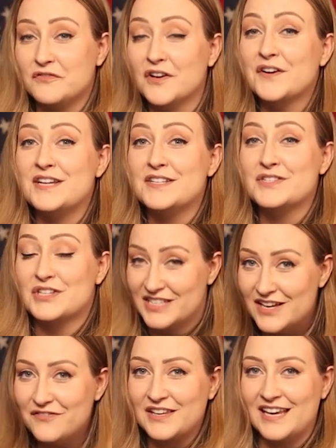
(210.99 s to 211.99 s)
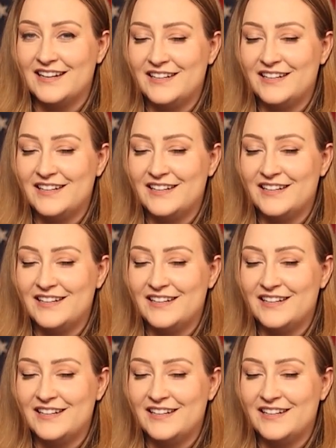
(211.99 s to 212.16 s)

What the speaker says: very significant,